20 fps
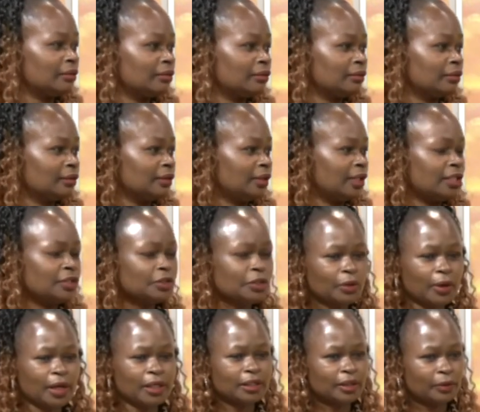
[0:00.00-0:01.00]
Mm-hmm.
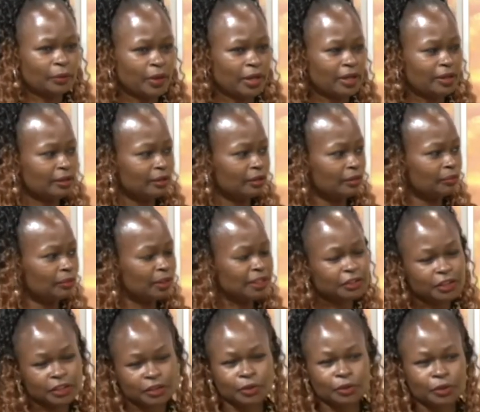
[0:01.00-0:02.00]
There's no other way
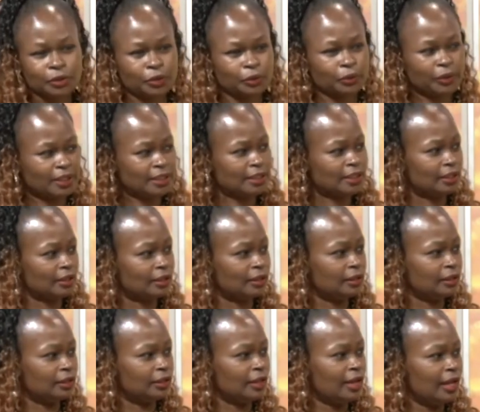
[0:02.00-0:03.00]
but just to do it.
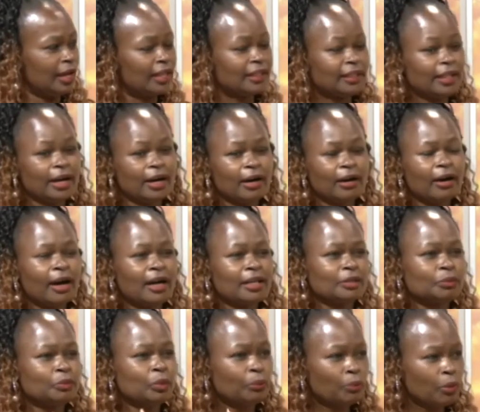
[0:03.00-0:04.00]
Mm-hmm. And there,
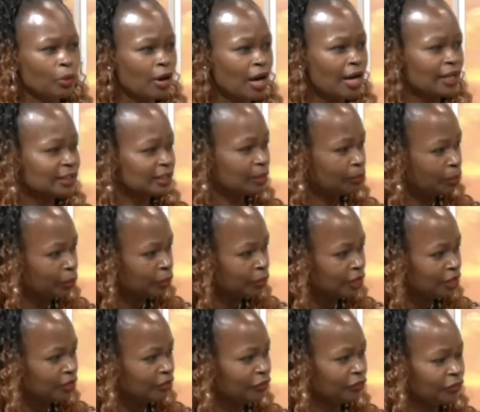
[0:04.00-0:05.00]
and people are
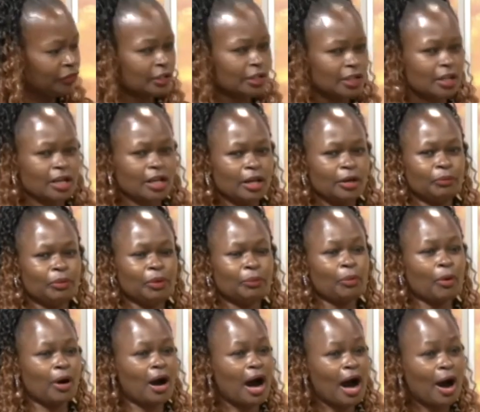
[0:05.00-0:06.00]
supportive.
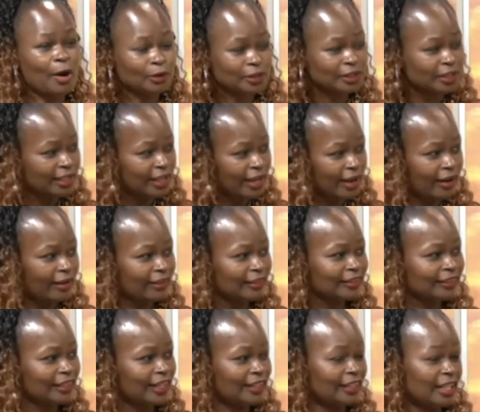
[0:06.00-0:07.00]
People are out
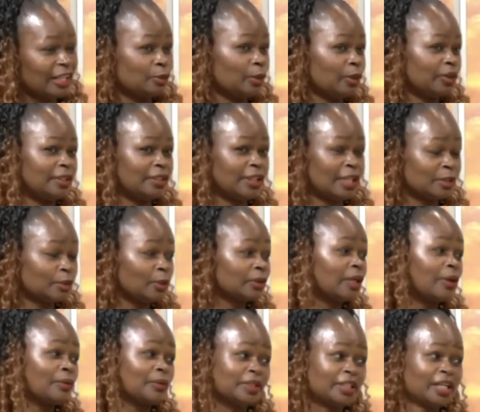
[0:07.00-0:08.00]
there, and that's what that's
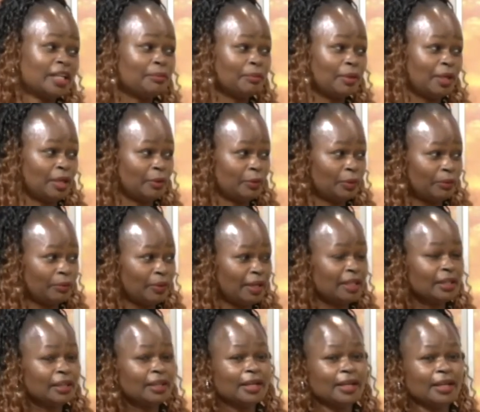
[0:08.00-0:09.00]
what I would tell many
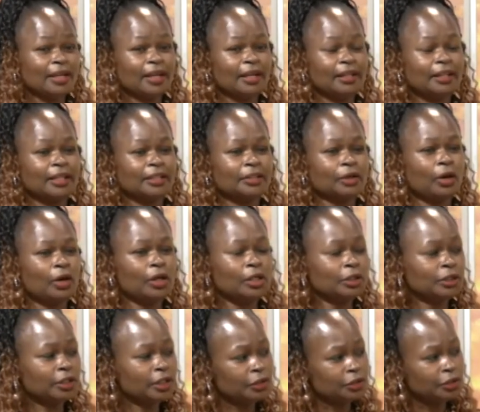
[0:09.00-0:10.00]
women, that
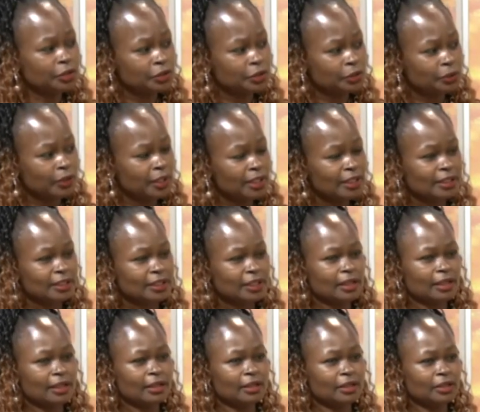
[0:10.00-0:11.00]
all you need to do
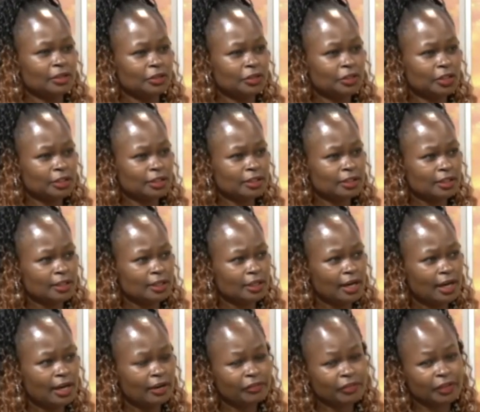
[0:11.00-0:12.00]
is just
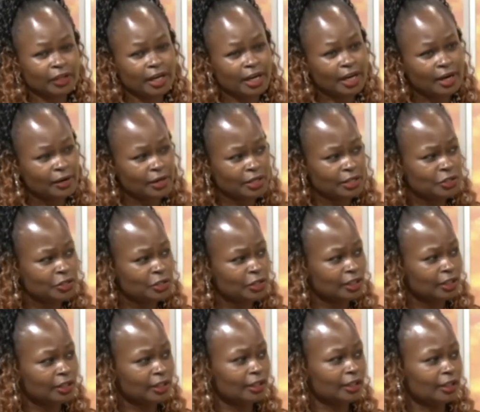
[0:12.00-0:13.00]
have the
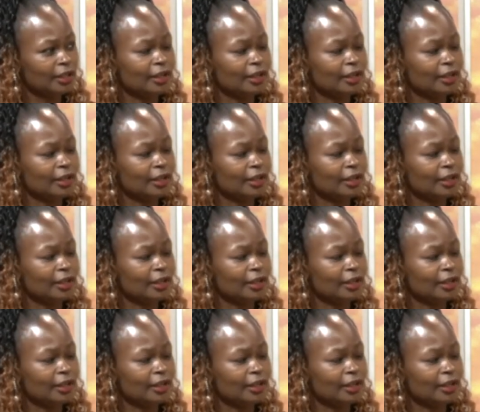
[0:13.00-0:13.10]
courage.